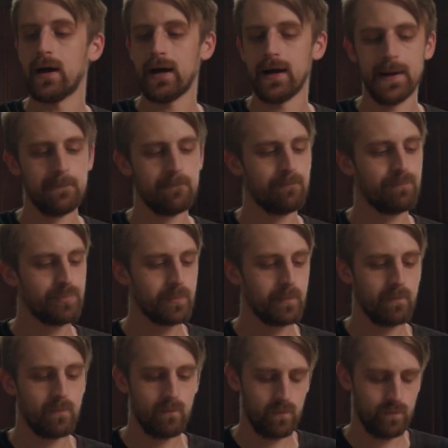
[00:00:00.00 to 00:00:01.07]

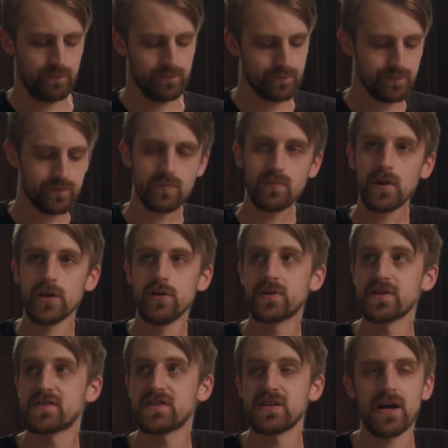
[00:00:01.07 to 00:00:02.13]
You
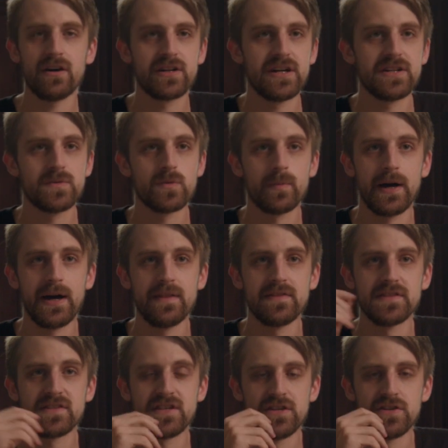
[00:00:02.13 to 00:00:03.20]
can see, I'll cut to a behind
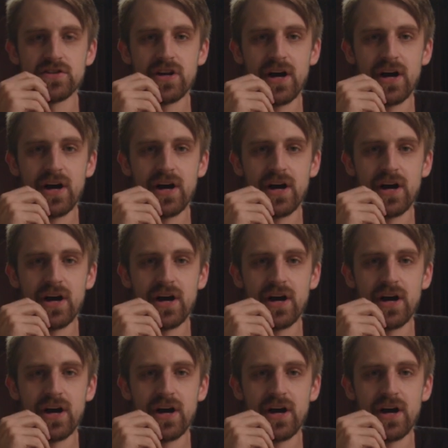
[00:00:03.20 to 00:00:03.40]
the scenes